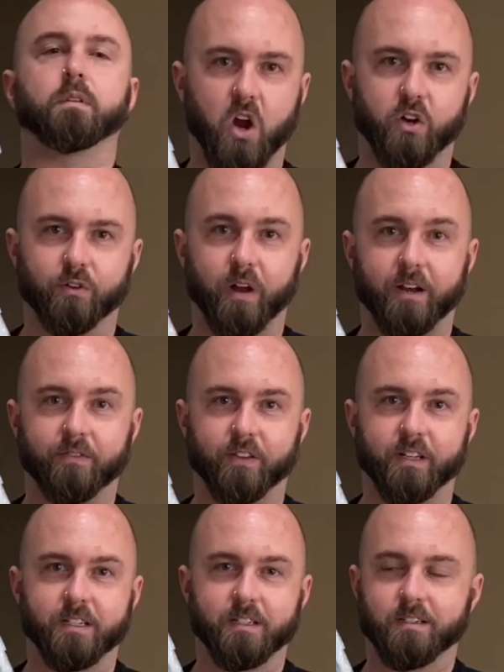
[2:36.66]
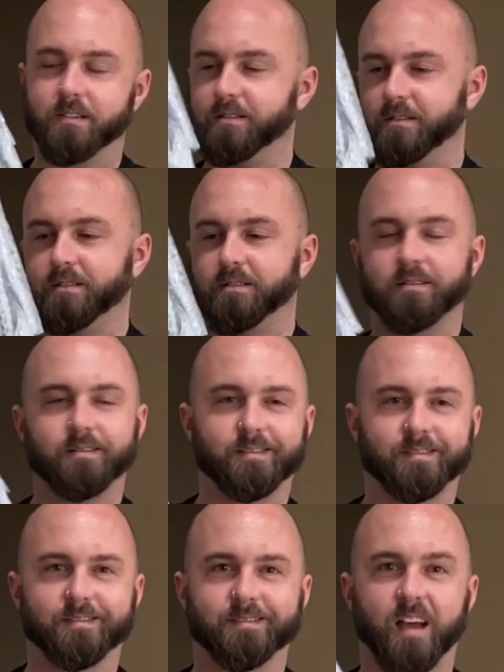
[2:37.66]
Are you ready for this?
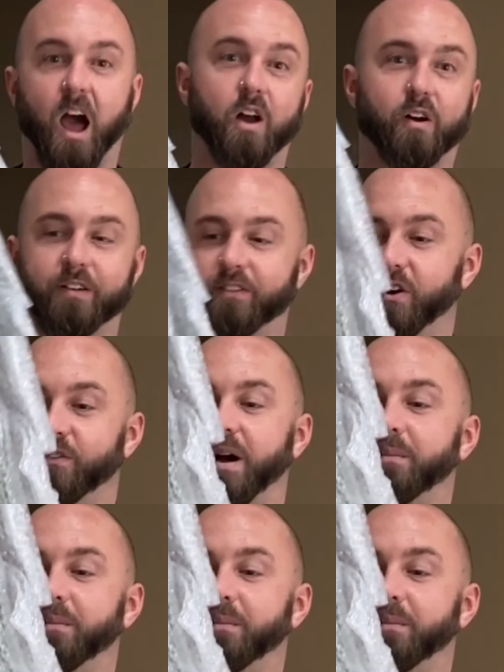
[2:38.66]
I don't even know if